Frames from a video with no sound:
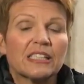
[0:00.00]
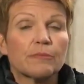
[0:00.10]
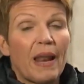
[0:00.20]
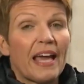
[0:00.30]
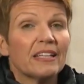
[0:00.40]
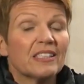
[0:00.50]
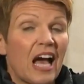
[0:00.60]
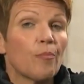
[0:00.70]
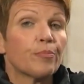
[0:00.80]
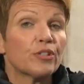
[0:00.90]
explained
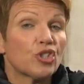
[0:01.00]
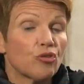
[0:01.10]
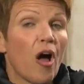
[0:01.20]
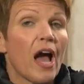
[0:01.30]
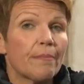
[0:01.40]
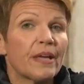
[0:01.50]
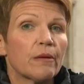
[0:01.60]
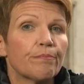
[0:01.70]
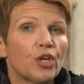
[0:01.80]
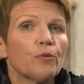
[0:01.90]
how
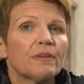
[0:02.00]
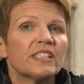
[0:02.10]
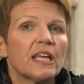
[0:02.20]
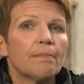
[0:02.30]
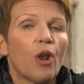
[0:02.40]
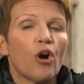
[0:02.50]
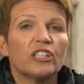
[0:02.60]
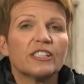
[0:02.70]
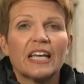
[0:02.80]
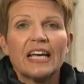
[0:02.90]
prescribing puberty
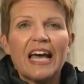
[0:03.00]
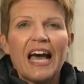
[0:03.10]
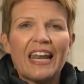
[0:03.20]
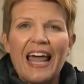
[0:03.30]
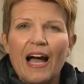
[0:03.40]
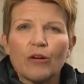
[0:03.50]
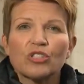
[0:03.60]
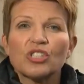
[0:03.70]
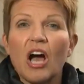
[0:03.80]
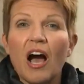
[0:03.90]
blockers
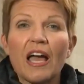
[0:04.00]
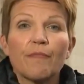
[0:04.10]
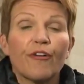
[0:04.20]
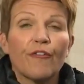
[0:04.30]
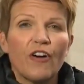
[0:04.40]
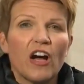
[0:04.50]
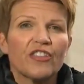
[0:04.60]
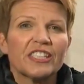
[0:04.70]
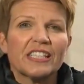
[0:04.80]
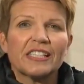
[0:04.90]
allows time for
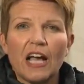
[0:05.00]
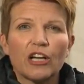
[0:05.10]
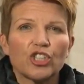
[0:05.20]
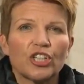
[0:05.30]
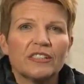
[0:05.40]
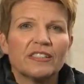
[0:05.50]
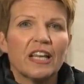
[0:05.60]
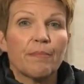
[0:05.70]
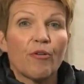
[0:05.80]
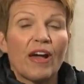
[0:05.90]
further discussion and
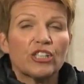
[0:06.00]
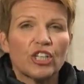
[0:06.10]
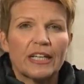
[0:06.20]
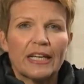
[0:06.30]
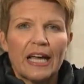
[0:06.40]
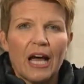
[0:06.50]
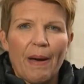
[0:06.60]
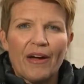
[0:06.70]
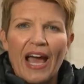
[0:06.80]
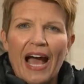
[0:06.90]
deliberation
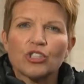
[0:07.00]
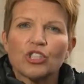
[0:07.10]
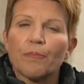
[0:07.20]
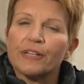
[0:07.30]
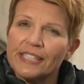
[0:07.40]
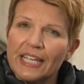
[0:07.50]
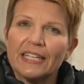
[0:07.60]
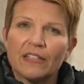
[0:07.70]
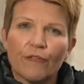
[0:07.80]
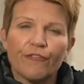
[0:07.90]
about how to
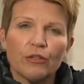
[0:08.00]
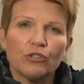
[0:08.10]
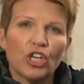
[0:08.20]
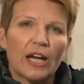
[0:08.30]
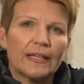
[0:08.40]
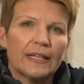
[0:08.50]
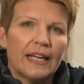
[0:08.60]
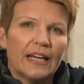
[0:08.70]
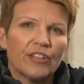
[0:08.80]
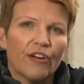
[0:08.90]
proceed in the future,
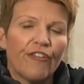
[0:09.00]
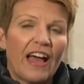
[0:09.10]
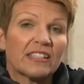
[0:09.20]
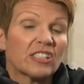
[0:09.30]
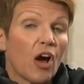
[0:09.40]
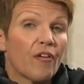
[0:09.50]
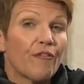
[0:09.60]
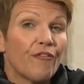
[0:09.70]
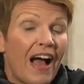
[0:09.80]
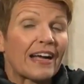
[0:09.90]
and the effects are
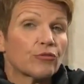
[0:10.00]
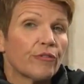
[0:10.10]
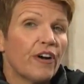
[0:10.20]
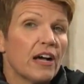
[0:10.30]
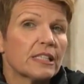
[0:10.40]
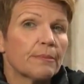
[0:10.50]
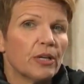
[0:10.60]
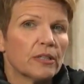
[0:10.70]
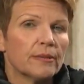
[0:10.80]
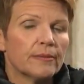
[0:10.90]
in fact
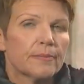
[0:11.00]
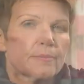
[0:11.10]
reversible.